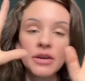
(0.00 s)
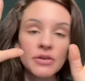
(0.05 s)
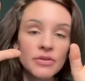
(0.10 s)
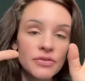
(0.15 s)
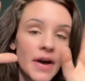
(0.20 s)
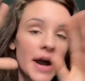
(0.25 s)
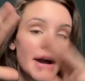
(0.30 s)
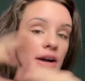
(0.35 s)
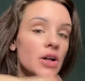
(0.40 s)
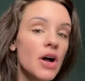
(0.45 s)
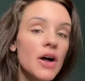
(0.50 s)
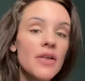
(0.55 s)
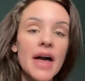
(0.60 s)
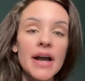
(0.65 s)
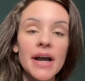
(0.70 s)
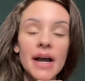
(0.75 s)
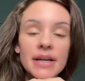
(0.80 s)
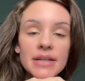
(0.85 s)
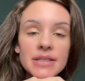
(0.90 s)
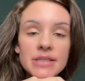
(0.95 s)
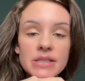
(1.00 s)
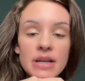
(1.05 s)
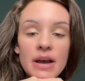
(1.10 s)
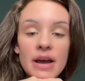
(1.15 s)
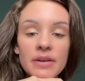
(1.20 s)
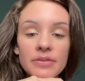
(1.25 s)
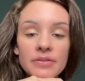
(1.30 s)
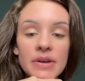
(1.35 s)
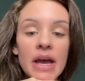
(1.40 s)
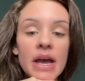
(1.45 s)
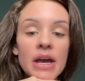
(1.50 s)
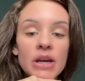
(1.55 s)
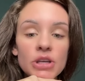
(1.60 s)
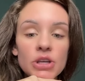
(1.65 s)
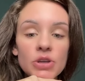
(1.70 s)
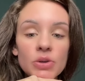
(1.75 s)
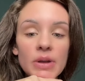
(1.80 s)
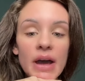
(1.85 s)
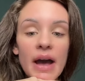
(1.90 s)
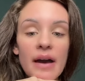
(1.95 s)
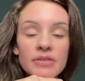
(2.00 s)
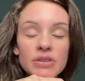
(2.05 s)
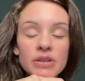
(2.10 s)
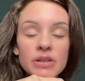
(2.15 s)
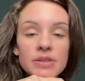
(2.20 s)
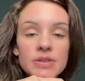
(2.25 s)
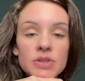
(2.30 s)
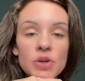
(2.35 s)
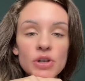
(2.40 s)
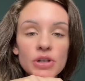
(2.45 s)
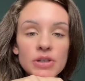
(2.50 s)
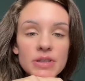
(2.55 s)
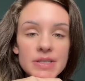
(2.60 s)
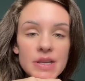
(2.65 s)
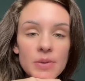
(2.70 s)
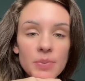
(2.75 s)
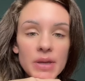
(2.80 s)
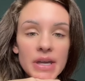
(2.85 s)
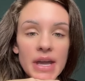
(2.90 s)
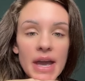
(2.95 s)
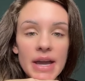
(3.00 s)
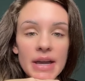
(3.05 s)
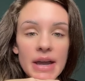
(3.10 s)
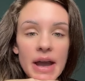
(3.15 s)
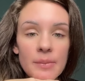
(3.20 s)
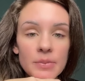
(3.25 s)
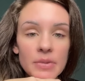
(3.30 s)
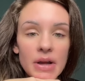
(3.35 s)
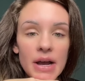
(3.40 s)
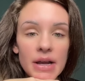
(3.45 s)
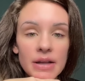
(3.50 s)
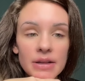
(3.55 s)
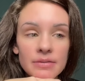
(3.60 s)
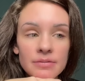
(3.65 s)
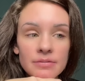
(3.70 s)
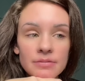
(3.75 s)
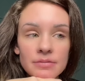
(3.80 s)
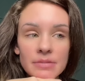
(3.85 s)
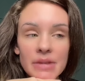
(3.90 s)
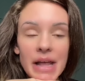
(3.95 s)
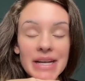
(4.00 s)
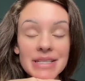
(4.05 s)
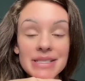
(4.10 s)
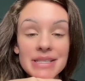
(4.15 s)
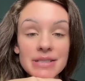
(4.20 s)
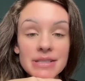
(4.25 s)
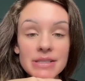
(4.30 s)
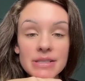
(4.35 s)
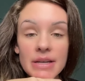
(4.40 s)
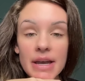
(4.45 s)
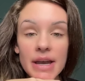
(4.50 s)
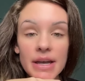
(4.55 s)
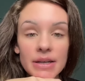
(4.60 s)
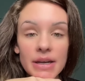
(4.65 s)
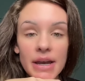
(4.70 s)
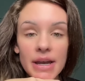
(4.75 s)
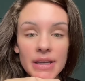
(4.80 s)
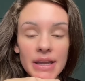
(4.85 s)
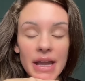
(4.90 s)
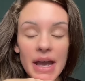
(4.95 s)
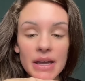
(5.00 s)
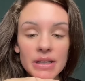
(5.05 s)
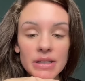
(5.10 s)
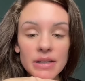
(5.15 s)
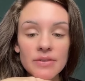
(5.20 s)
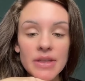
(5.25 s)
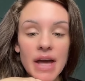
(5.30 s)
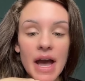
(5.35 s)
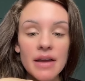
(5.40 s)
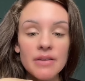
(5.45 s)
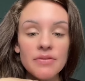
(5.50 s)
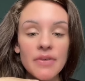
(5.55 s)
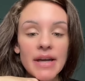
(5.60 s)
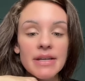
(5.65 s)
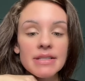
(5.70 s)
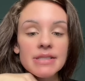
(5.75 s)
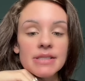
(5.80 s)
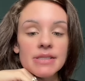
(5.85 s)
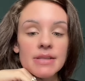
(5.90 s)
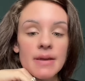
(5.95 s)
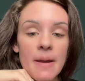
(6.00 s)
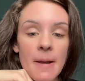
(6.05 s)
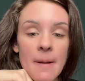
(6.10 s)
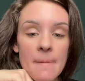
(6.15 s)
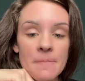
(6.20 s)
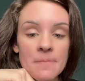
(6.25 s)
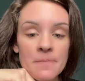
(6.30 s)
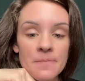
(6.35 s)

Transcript: how you file, all that kind of stuff, you'd have to consult your CPA. I'm not licensed and I can't give that advice.